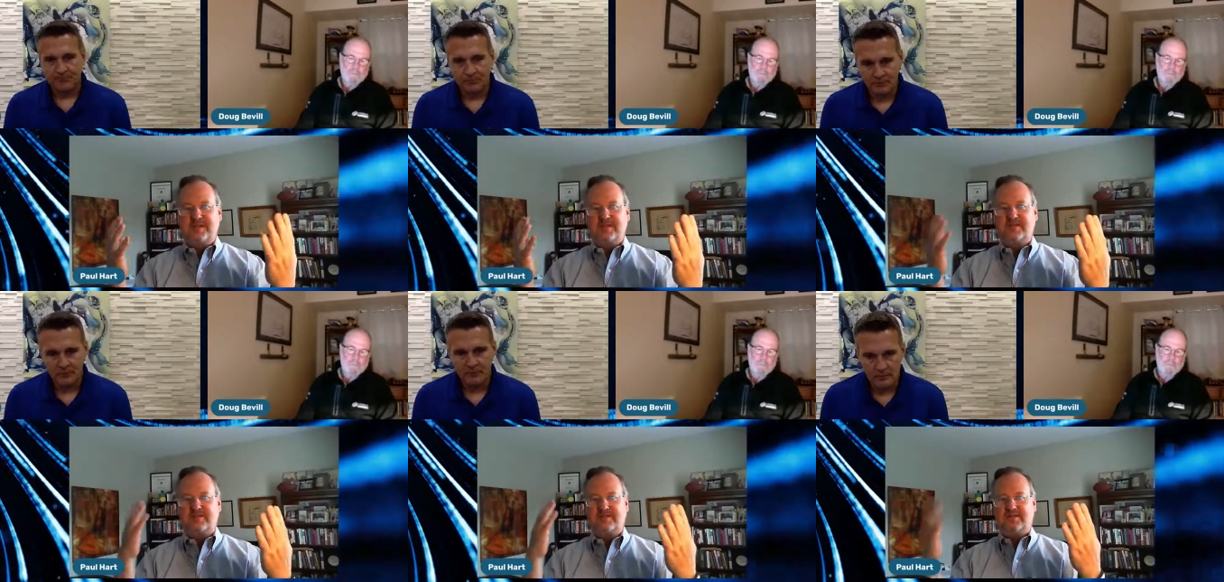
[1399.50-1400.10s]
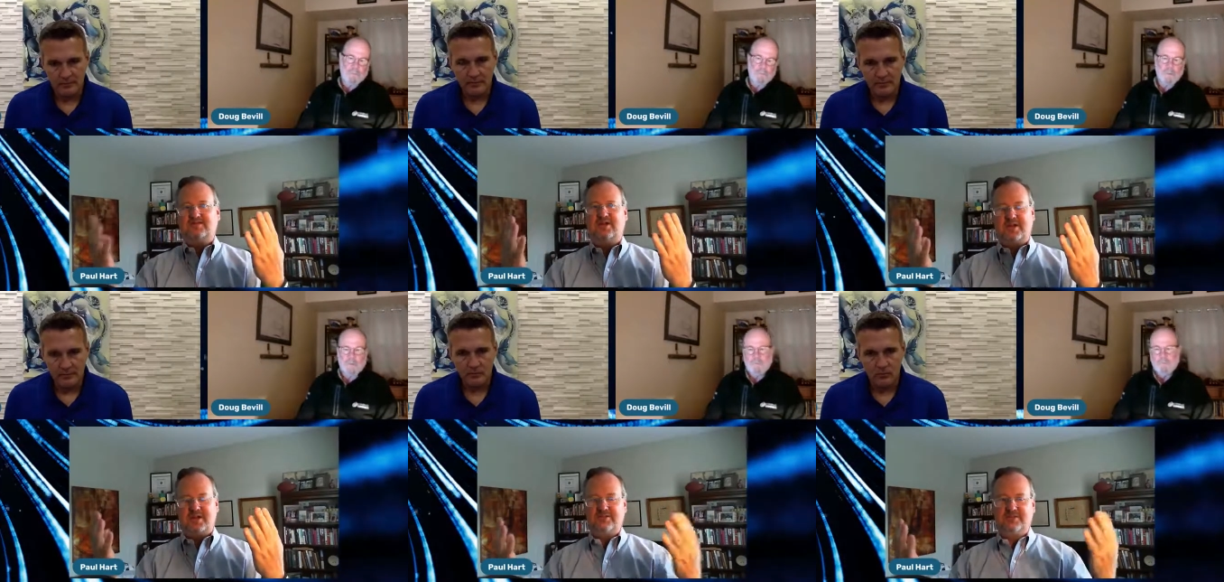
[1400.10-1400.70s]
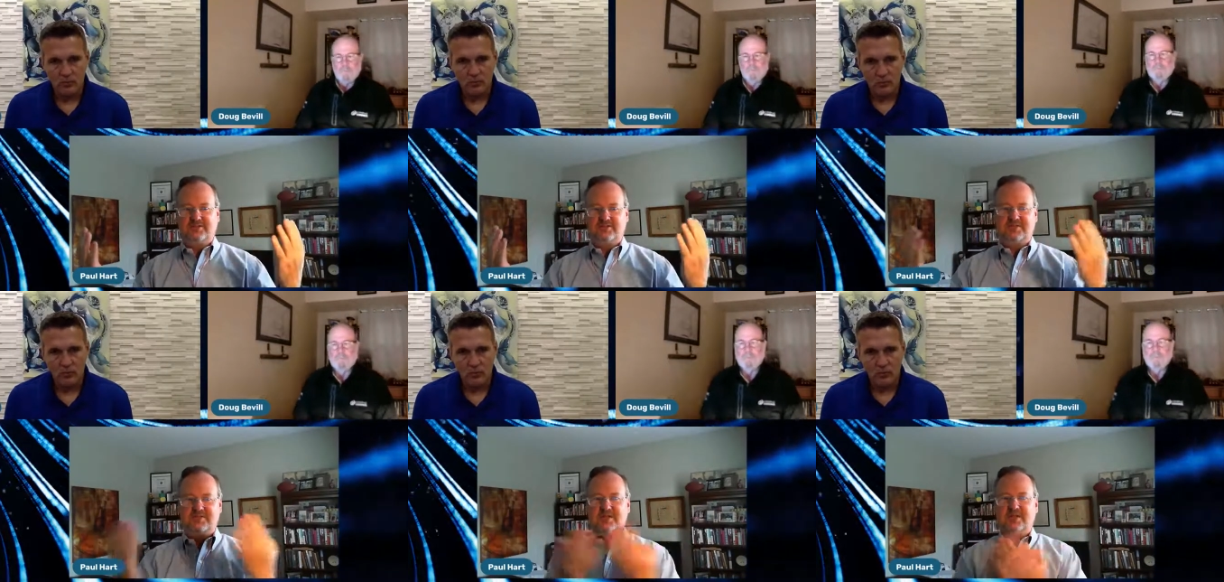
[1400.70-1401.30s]
Speaker 1: spec, and Construct Connect
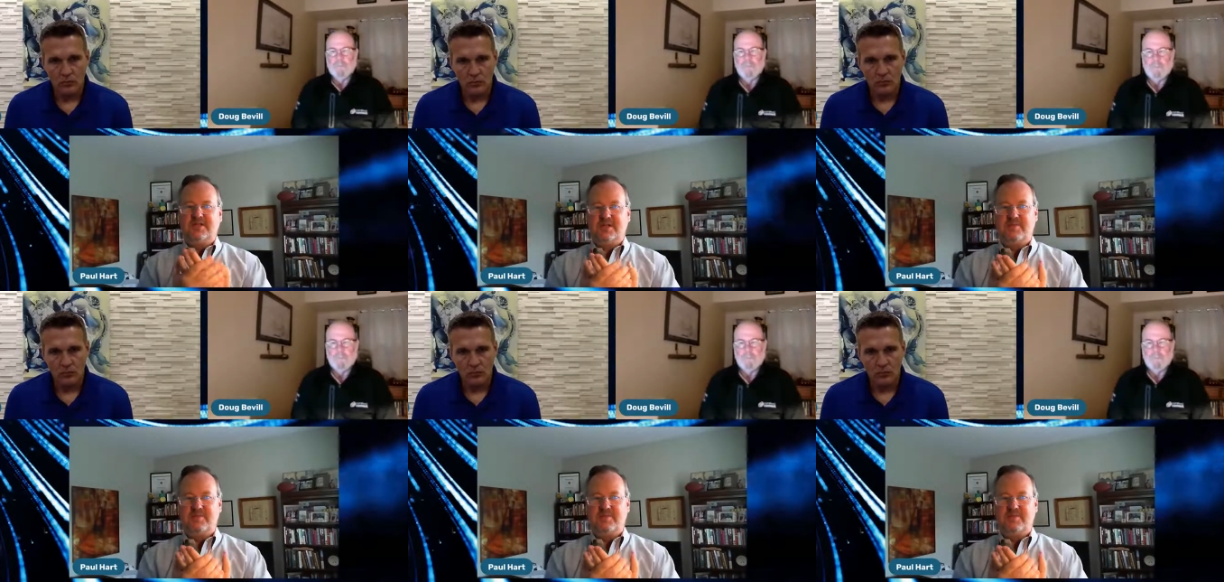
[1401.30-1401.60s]
Solutions,